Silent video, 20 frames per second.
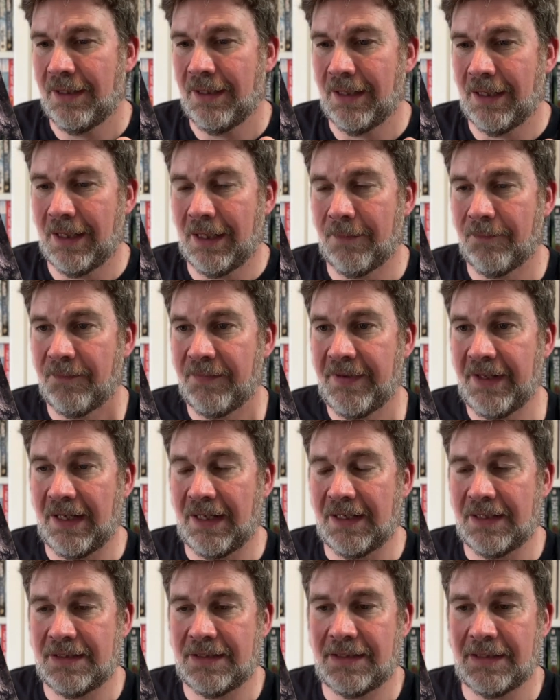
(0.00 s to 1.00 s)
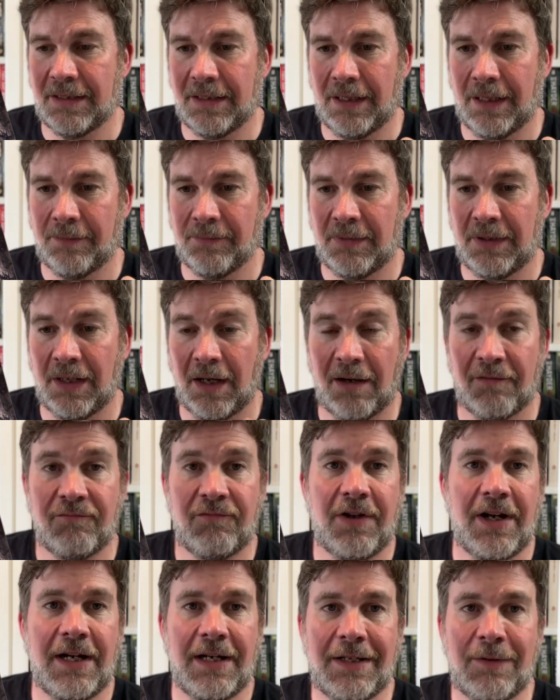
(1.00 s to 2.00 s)
Um, there's, um, you know, a
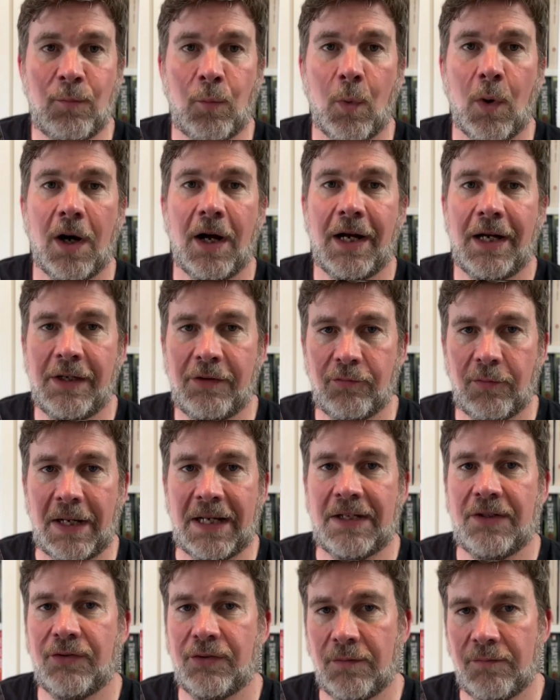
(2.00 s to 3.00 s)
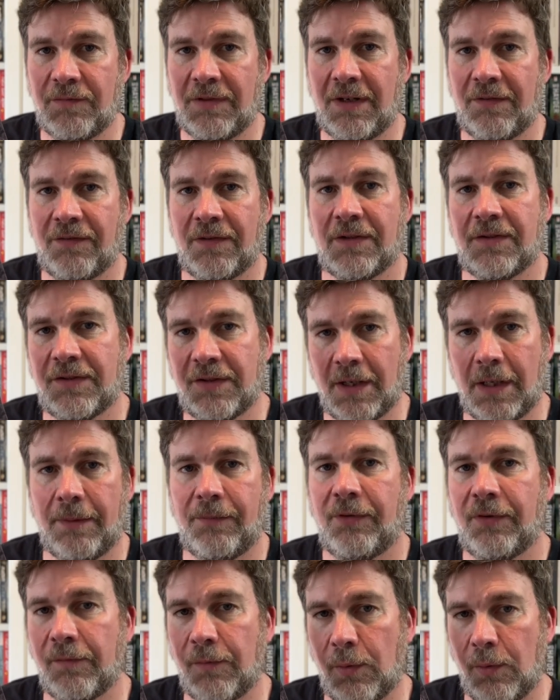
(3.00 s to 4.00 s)
really wide range of different
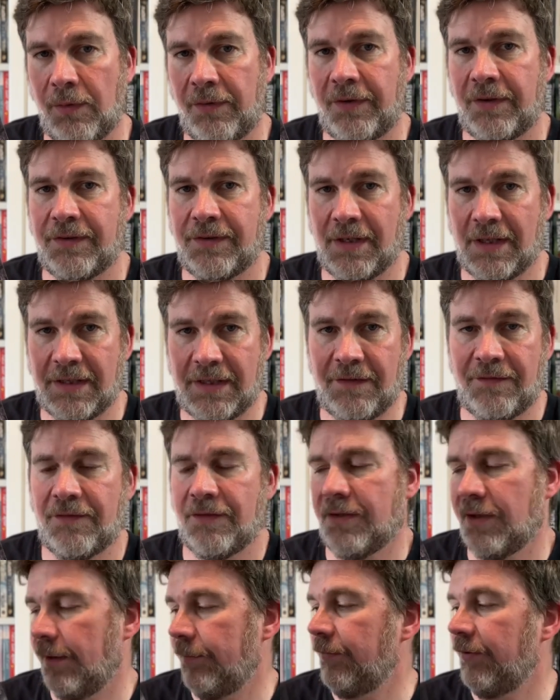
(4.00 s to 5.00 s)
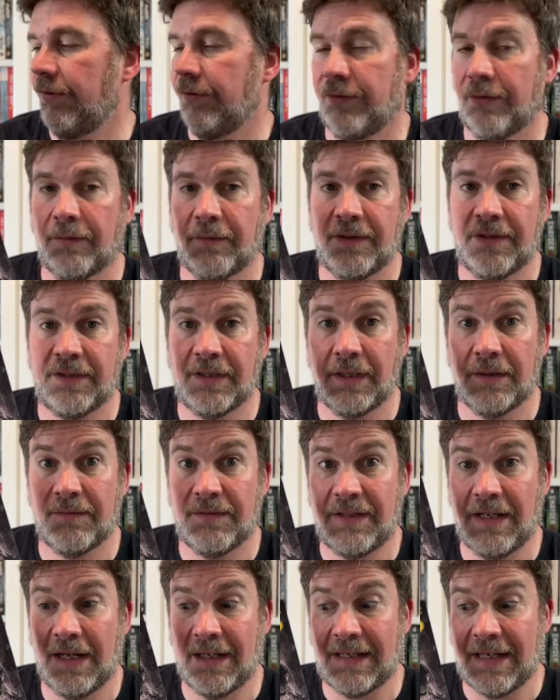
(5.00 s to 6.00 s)
types of authors and different types of stories. So,
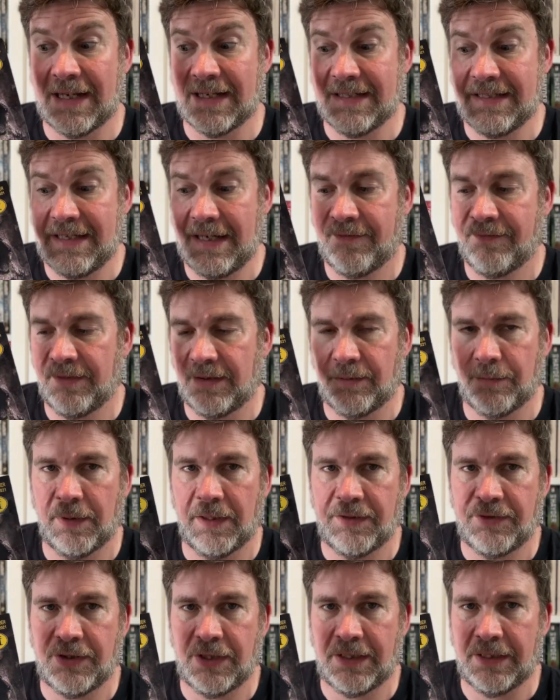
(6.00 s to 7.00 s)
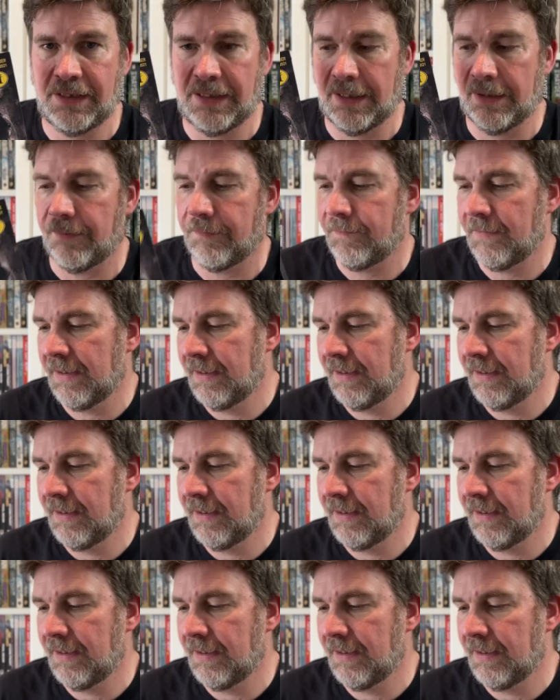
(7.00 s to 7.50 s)
again, definitely worth checking out.